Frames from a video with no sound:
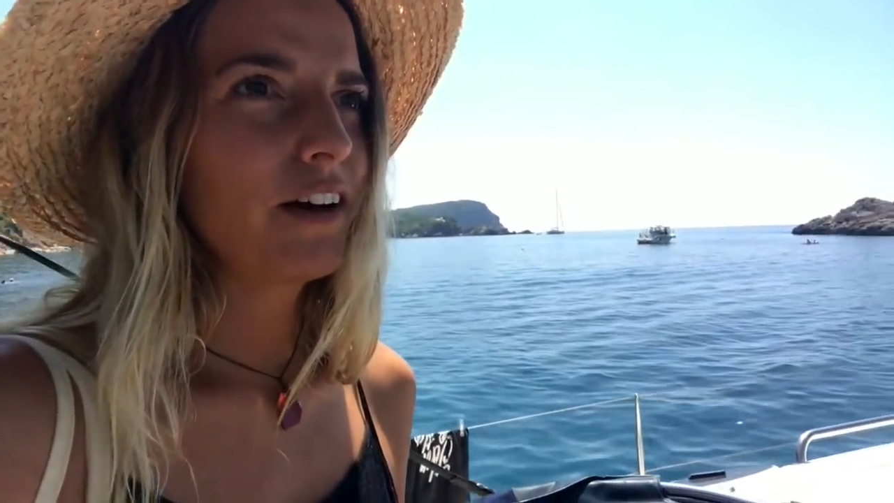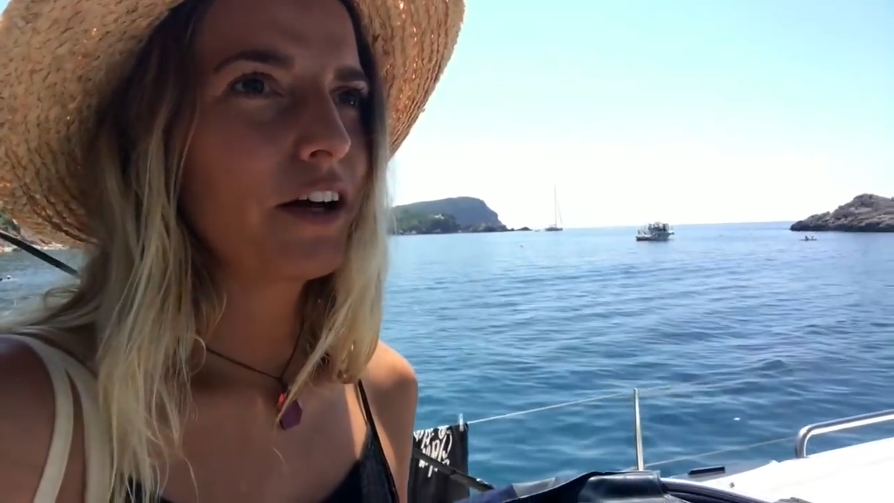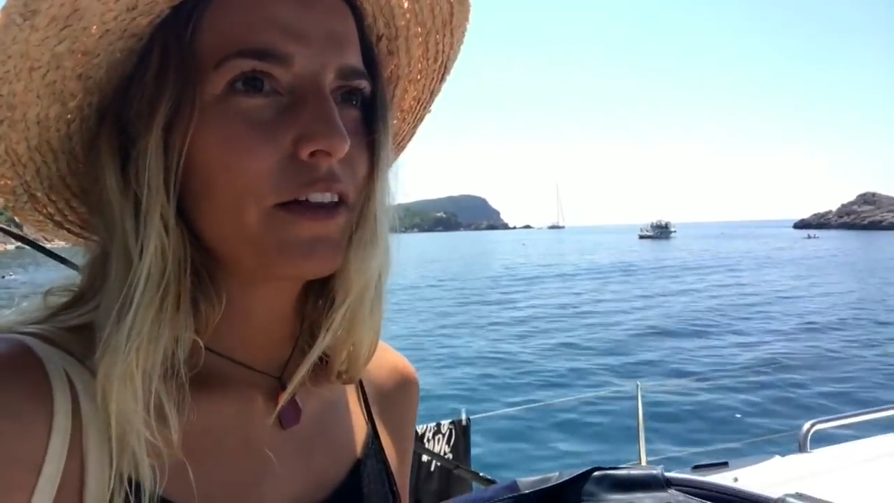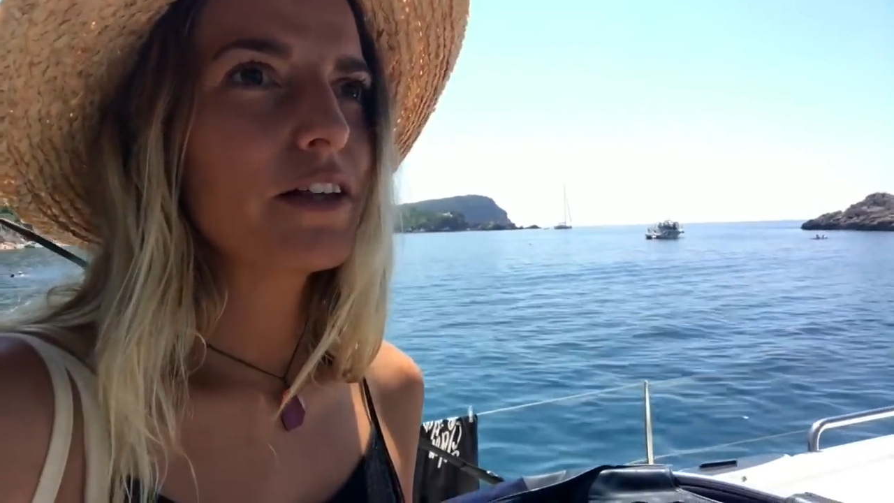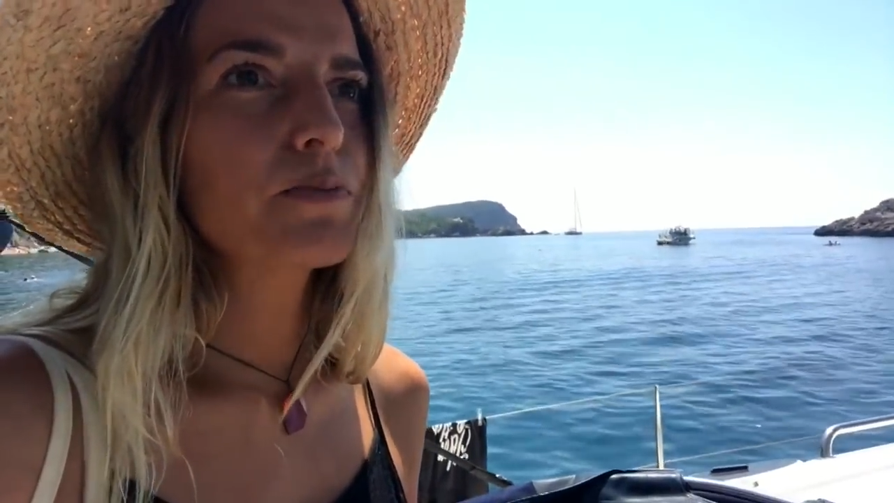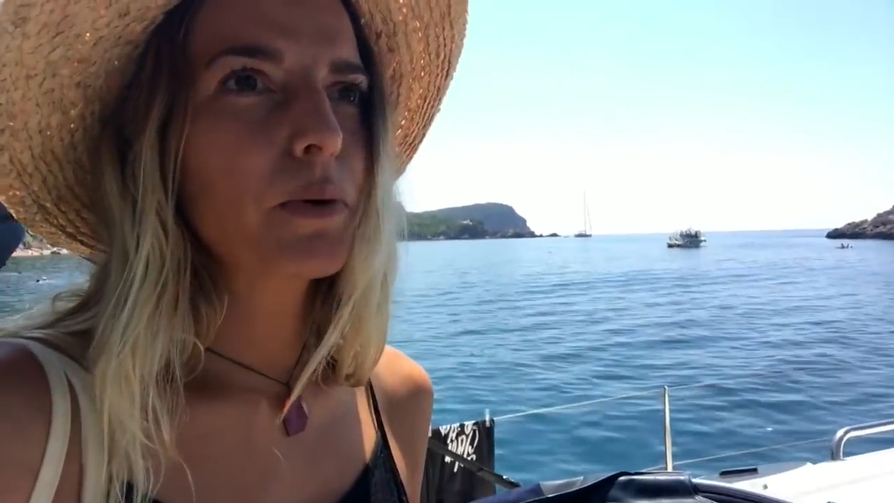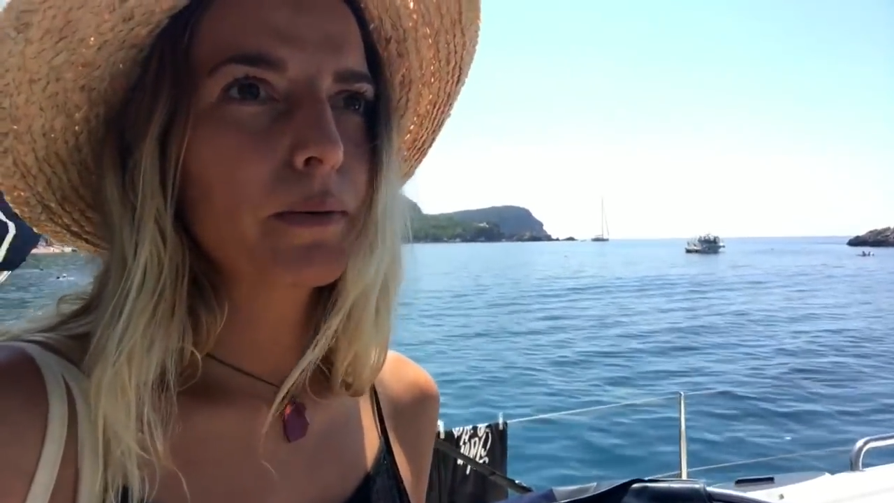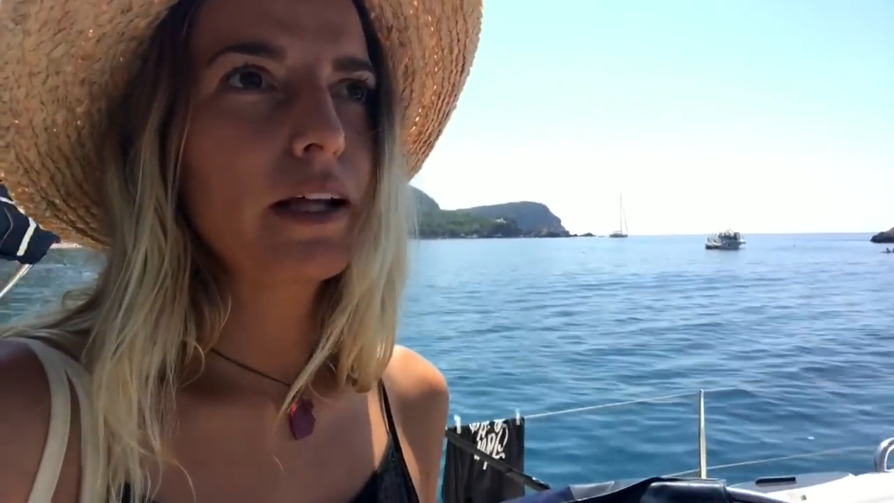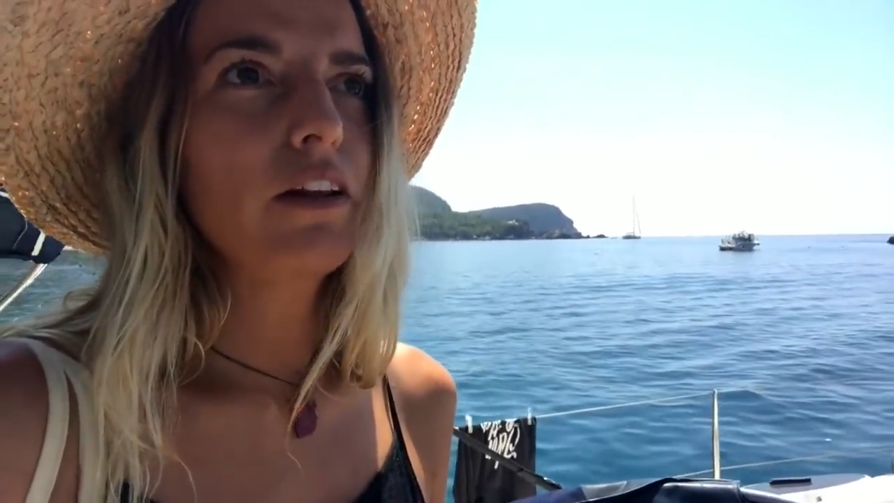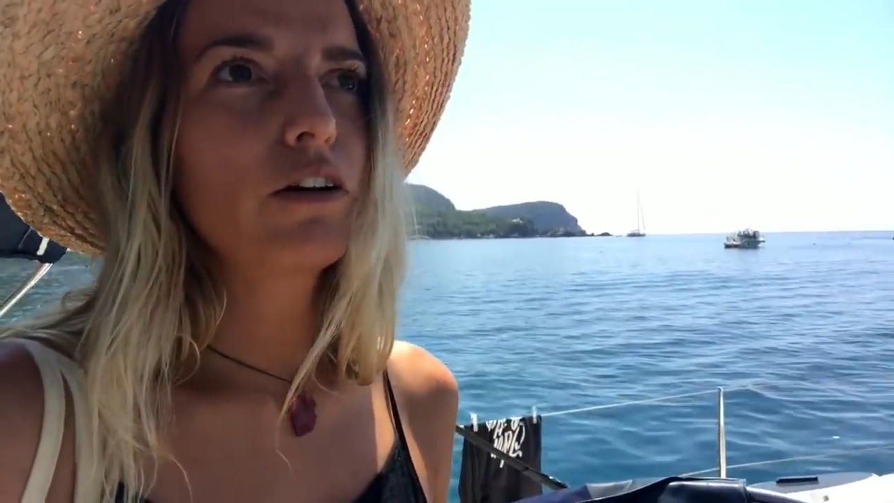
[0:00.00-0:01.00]
I know there's
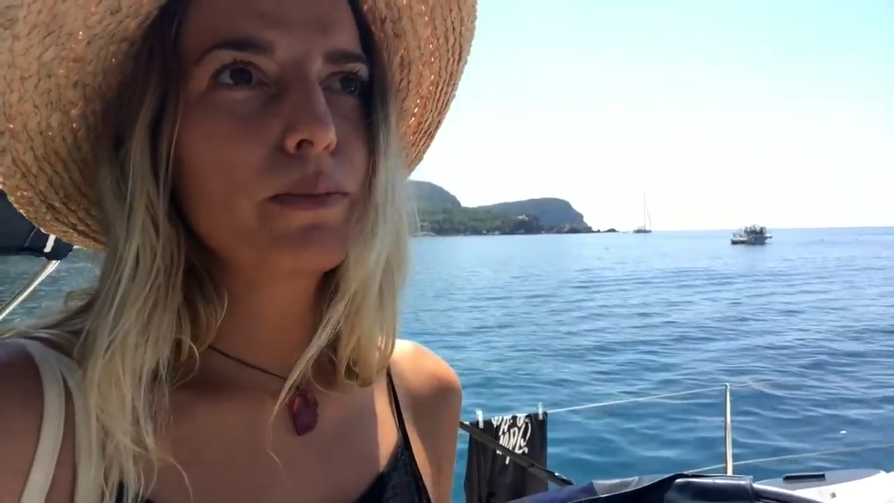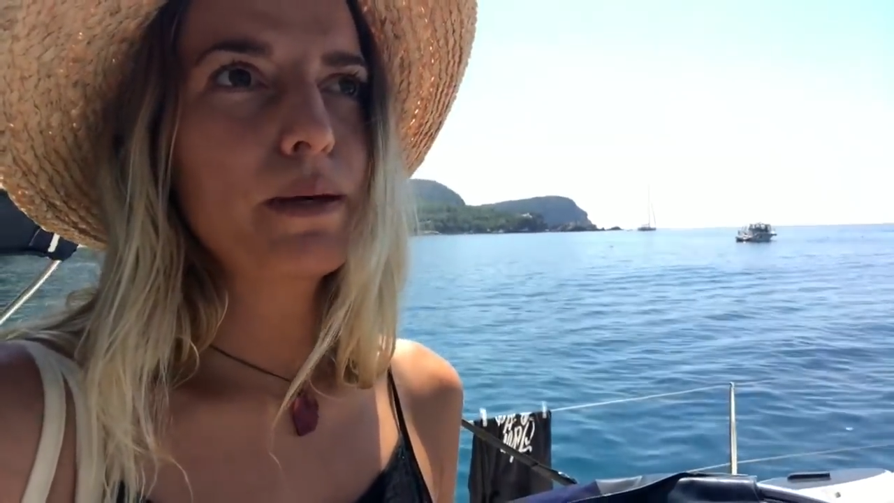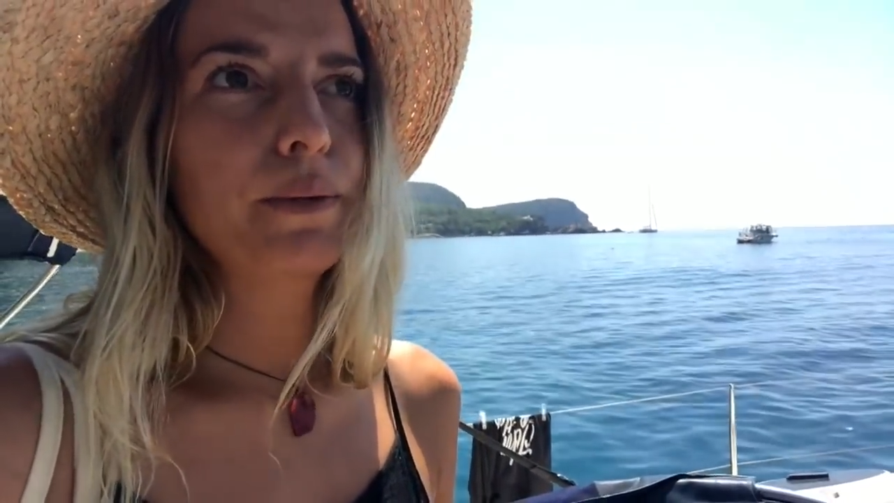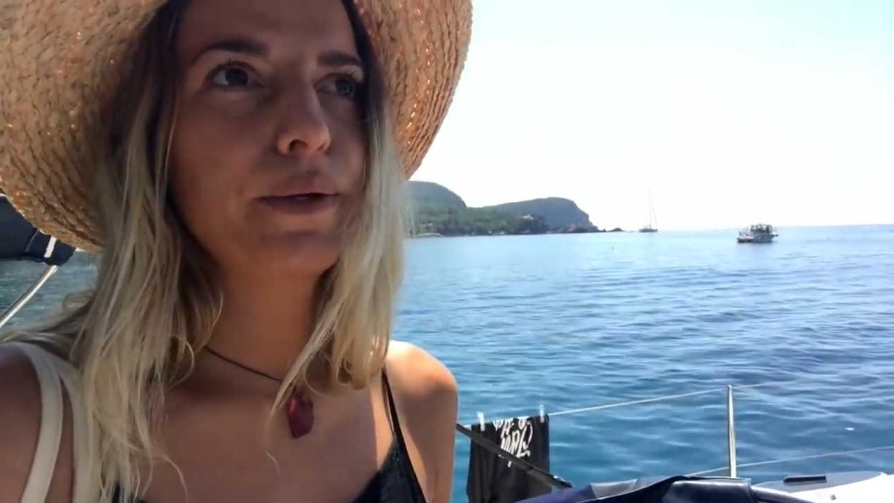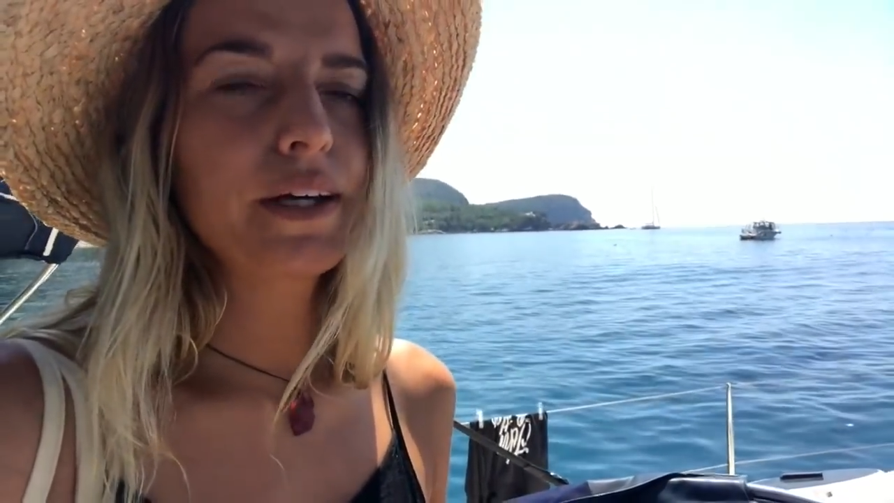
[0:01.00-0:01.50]
probably a lot of people who